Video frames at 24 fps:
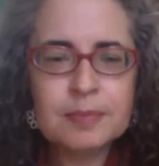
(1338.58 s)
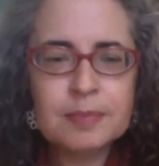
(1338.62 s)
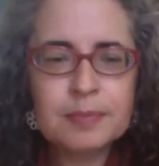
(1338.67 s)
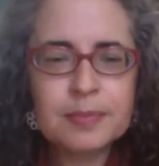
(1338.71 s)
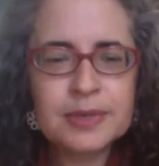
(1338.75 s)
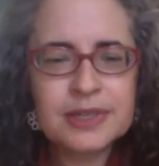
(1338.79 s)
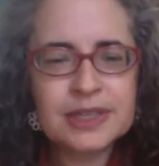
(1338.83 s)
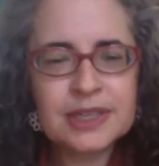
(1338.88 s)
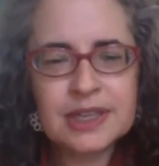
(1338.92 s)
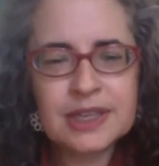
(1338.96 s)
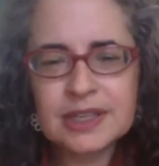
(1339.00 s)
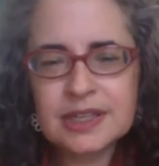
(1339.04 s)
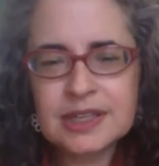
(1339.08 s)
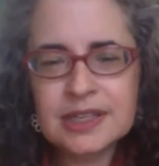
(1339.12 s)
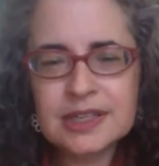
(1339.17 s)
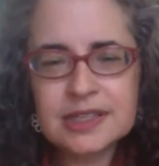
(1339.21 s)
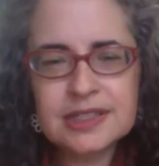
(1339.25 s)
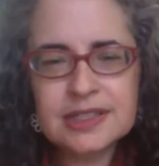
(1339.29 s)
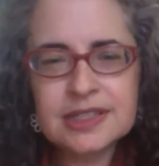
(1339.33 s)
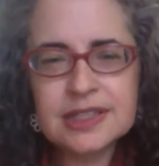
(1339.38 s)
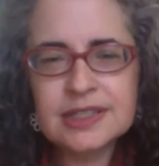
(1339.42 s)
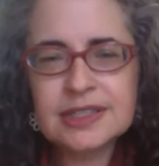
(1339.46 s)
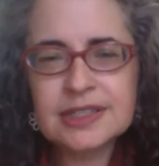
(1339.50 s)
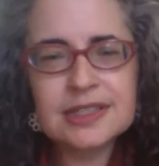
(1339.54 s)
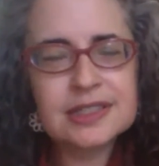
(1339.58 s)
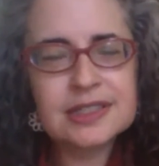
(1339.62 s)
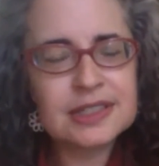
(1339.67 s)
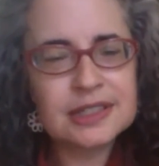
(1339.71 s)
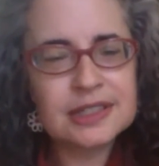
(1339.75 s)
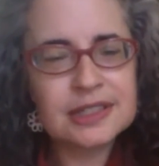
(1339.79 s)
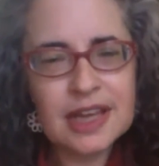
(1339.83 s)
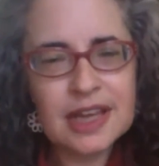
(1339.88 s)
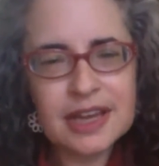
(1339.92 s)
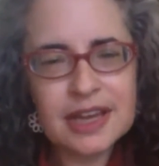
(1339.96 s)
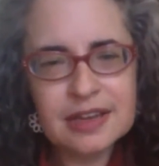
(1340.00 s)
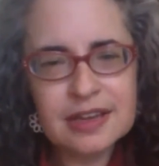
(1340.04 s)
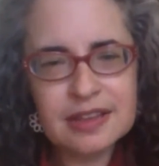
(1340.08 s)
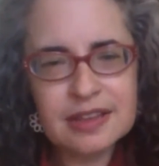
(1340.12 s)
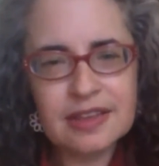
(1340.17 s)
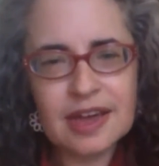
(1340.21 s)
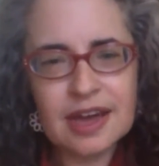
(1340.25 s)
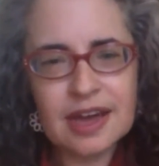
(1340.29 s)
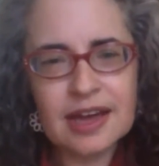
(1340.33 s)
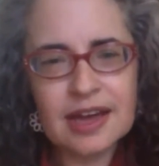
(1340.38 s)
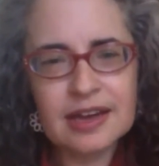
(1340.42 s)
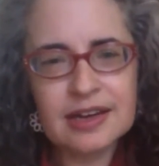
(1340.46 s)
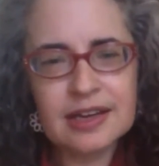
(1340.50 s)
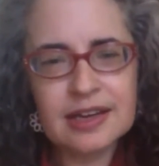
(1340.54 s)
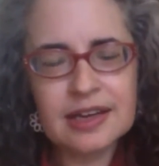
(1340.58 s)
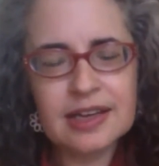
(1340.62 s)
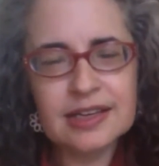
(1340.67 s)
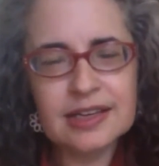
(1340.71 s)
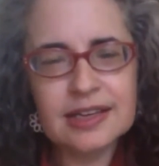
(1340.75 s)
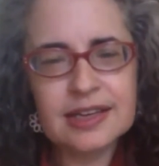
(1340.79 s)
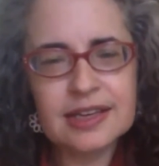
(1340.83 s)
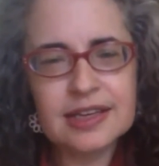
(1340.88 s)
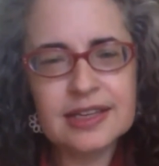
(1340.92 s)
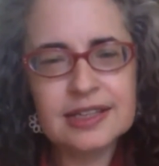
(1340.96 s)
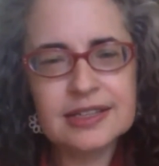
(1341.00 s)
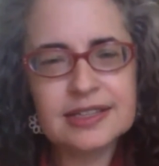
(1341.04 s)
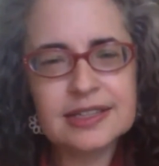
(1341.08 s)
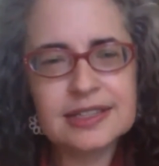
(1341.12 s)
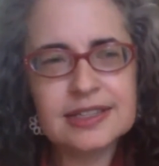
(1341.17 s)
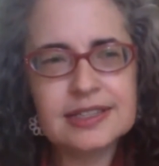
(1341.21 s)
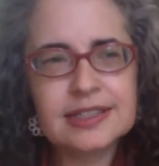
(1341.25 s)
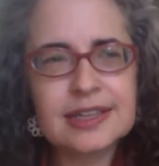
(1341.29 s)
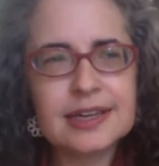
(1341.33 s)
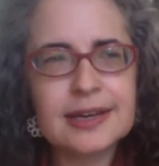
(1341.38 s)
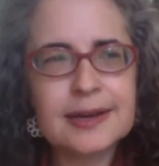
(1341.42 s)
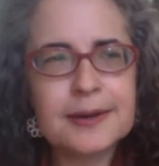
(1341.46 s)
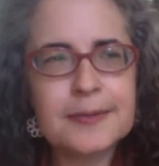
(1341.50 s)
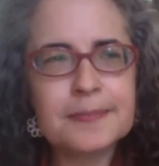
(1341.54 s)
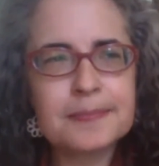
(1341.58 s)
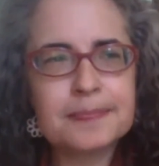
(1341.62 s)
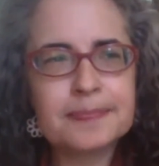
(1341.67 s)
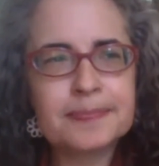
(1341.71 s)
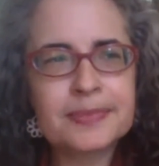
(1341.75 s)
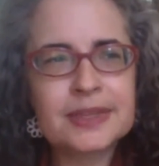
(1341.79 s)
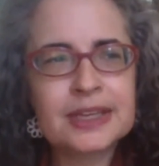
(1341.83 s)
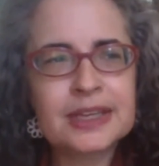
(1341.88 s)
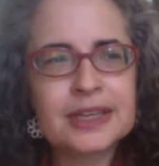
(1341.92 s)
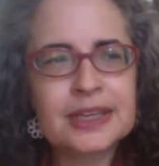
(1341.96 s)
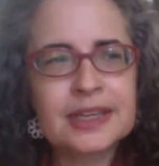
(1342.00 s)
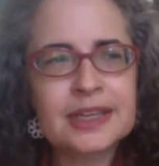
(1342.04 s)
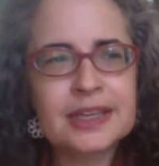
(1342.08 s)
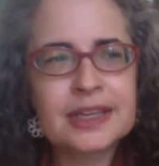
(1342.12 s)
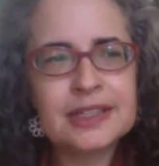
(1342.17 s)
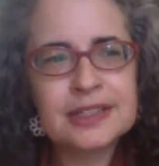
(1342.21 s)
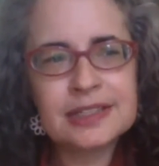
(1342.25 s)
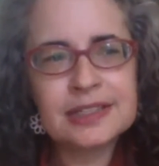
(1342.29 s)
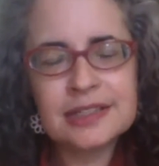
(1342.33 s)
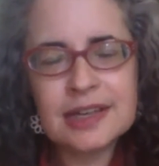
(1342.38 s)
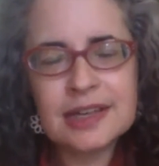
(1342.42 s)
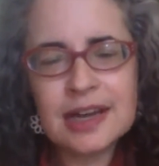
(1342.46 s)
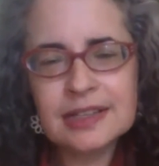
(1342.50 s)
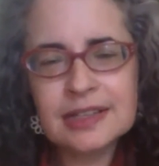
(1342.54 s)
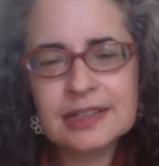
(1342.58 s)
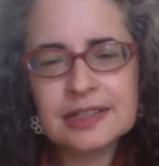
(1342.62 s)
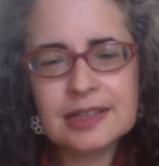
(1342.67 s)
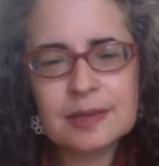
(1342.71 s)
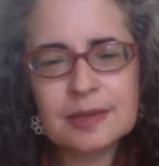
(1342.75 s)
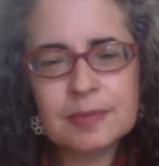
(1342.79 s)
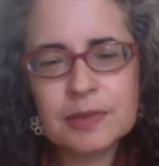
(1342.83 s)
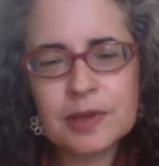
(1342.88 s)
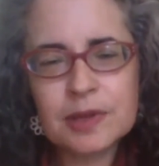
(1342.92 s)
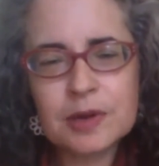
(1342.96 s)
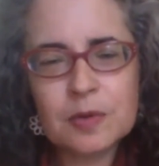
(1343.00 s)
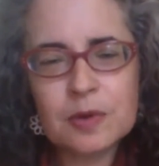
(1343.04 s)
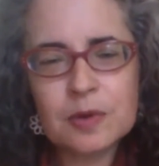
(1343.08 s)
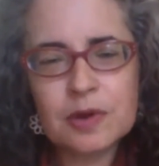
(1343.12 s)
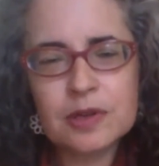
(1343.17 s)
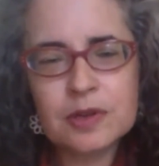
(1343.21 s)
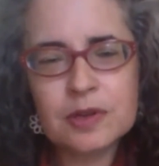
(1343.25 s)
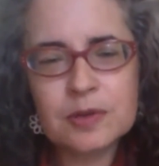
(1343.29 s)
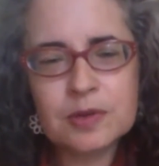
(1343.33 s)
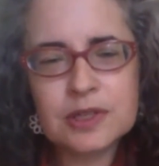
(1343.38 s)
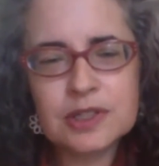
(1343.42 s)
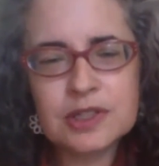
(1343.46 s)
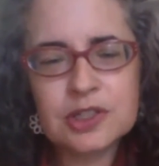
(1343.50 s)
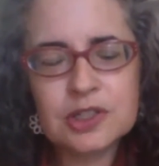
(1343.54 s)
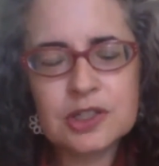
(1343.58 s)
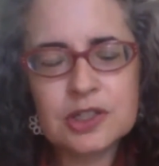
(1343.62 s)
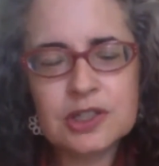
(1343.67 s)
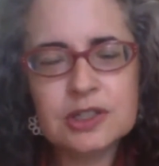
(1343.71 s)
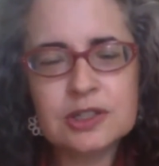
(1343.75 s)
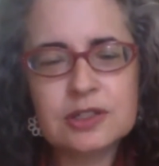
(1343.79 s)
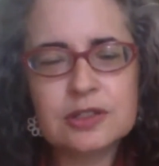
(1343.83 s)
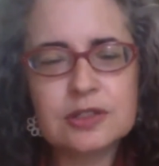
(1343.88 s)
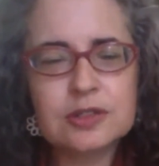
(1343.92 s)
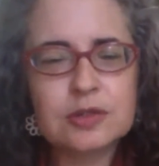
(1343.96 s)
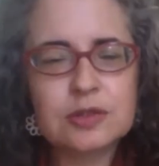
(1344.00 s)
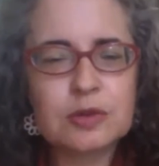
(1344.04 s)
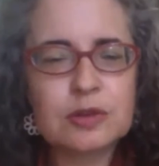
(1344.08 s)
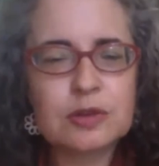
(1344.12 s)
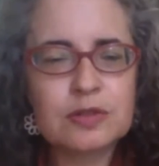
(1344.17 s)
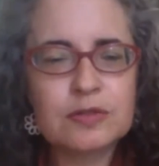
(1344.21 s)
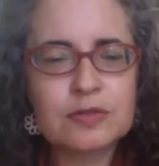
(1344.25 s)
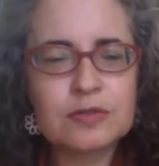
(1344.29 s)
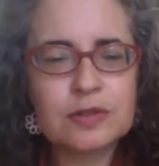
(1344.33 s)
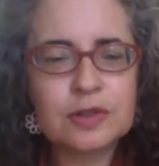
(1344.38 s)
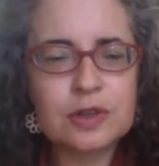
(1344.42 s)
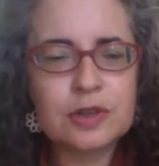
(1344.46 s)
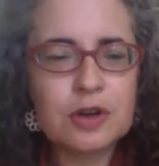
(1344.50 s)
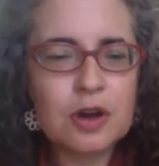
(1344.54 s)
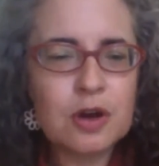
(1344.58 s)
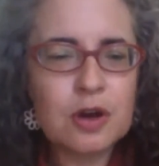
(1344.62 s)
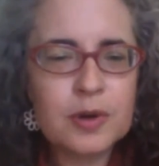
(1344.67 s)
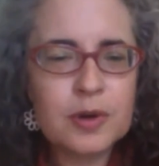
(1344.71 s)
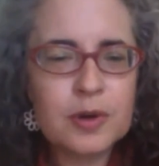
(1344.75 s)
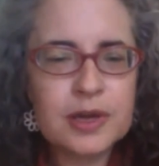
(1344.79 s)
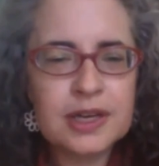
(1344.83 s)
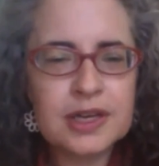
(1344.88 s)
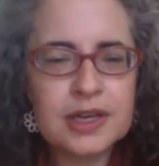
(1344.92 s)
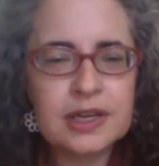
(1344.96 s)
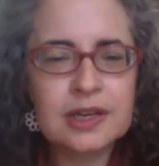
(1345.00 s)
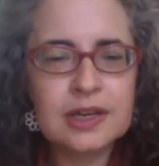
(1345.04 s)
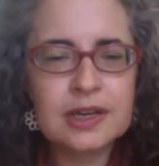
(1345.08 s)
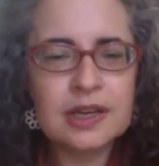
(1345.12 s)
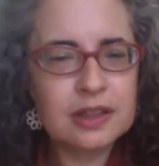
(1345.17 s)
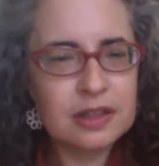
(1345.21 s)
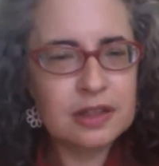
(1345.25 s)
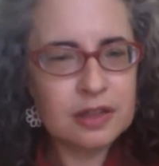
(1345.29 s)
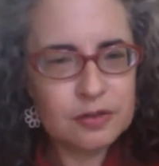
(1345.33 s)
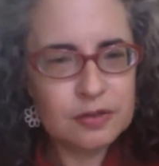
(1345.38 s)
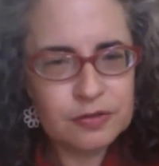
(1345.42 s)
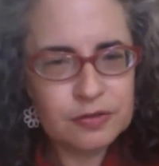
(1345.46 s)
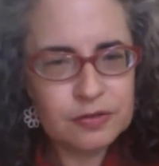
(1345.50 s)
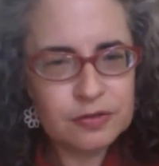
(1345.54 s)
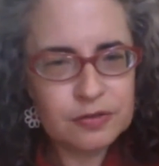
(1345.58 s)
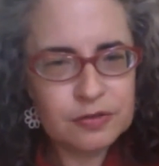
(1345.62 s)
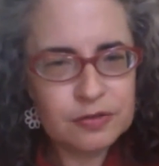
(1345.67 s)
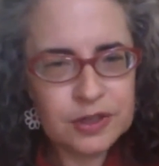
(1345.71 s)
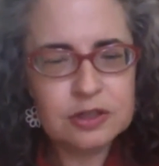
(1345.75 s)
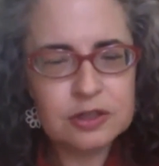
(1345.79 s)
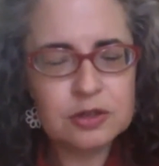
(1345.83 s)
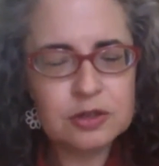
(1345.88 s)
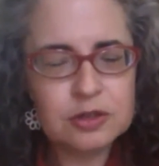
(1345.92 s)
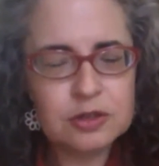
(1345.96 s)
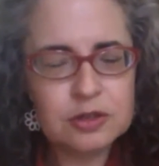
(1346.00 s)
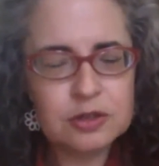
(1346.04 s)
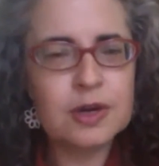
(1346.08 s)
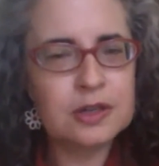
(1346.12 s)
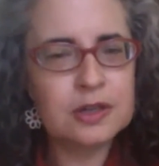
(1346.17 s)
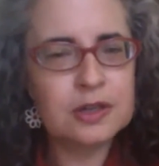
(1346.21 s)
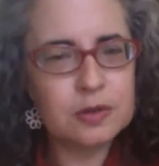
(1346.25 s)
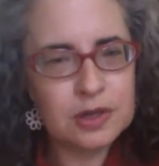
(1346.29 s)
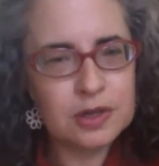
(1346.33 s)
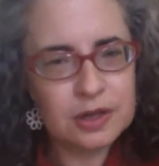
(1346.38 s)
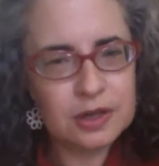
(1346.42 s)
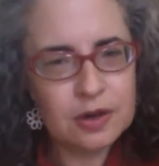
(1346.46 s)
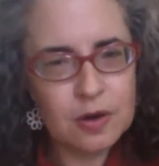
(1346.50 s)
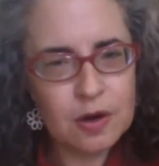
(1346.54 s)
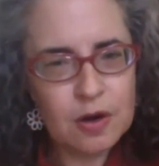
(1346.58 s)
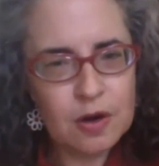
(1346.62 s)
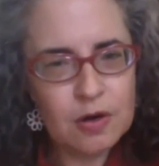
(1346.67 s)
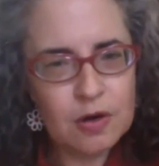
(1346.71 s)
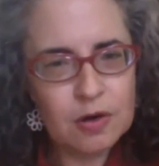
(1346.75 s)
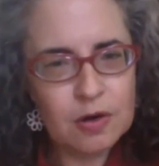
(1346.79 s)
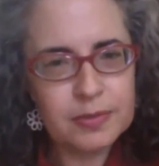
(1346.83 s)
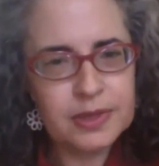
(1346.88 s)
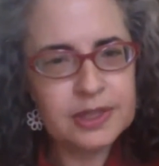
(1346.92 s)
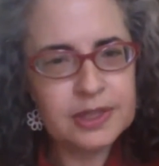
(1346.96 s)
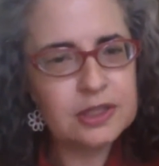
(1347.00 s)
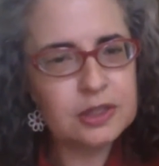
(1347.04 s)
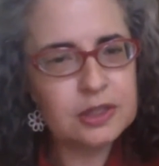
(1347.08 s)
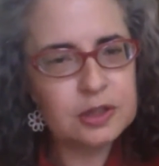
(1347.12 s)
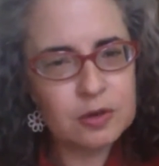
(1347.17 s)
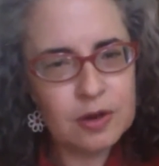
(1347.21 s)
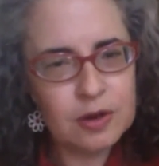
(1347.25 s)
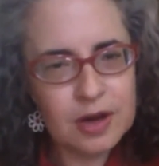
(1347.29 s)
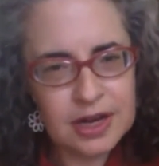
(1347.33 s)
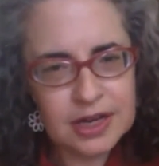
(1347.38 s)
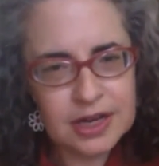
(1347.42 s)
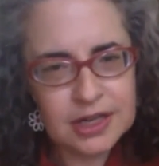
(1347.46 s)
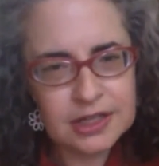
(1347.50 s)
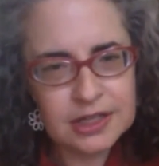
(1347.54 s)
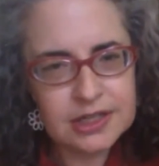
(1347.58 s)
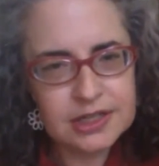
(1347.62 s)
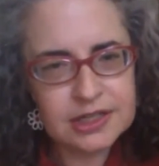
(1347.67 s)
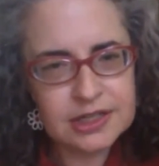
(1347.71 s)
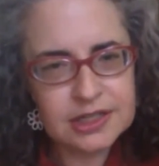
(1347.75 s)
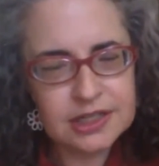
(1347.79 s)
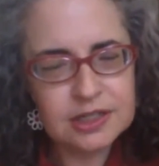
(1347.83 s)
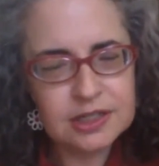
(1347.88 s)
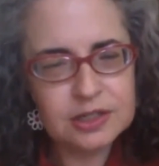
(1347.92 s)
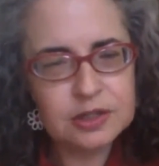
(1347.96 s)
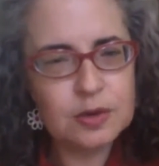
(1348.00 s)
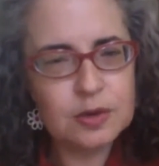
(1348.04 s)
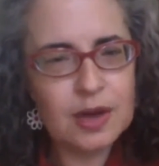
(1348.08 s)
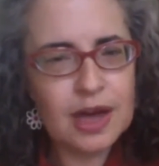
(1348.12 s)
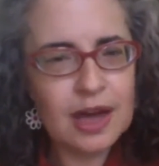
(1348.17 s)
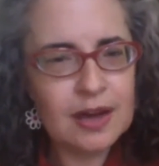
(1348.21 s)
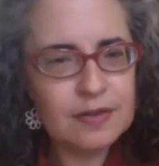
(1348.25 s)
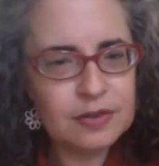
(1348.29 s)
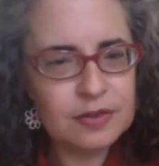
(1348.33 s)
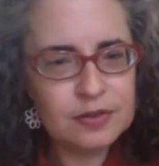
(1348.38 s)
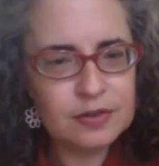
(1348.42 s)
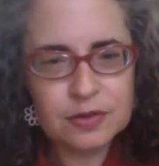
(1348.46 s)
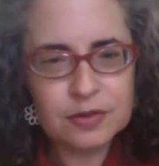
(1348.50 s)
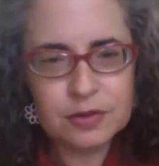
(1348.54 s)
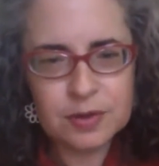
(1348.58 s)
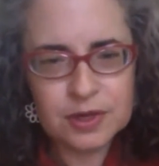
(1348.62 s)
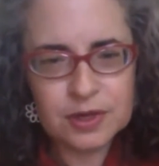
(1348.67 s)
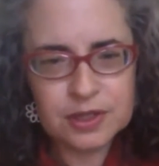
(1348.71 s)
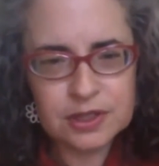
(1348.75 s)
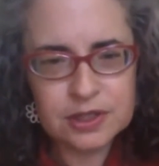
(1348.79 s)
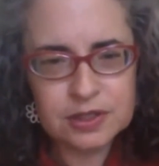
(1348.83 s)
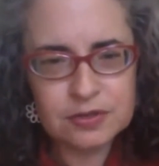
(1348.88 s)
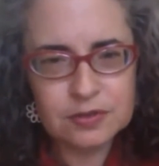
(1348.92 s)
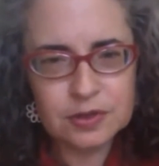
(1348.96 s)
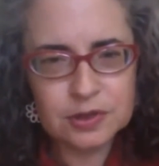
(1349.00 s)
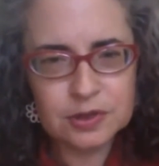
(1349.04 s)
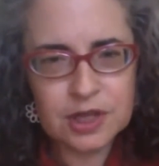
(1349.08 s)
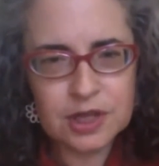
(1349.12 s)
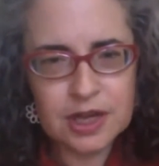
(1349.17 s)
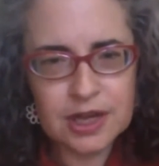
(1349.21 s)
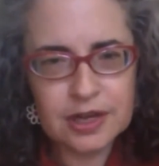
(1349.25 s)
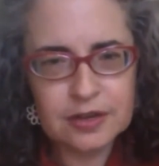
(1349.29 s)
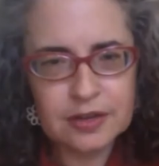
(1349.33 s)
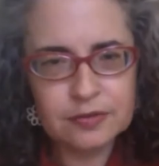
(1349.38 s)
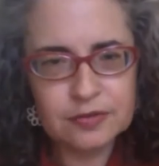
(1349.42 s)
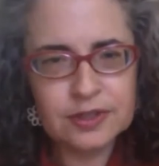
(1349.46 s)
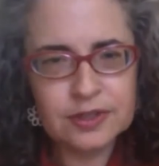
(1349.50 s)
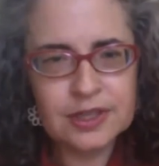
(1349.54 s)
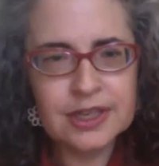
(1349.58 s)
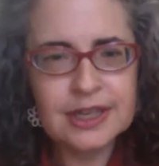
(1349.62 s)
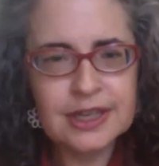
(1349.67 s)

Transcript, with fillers: But kidney disease isn't like that. It's not something where you can just sort of go in and they'll fix you and you can go home. It's a chronic disease. You have it for the rest of your life,